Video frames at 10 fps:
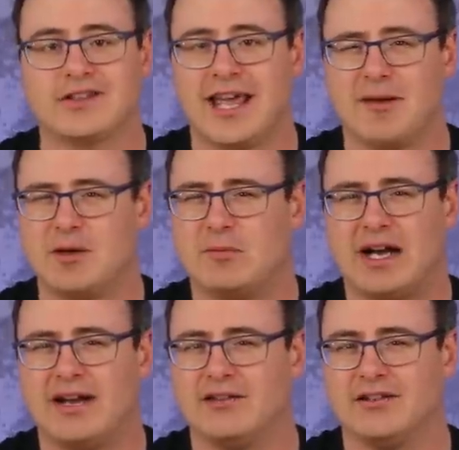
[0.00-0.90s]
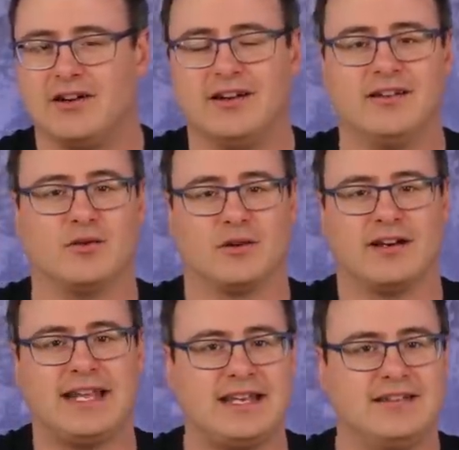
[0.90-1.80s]
came and piled on or
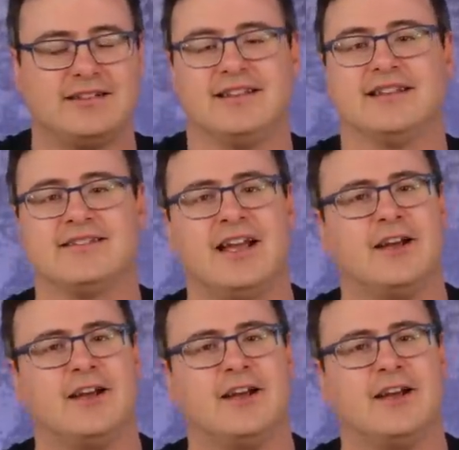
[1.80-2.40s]
into this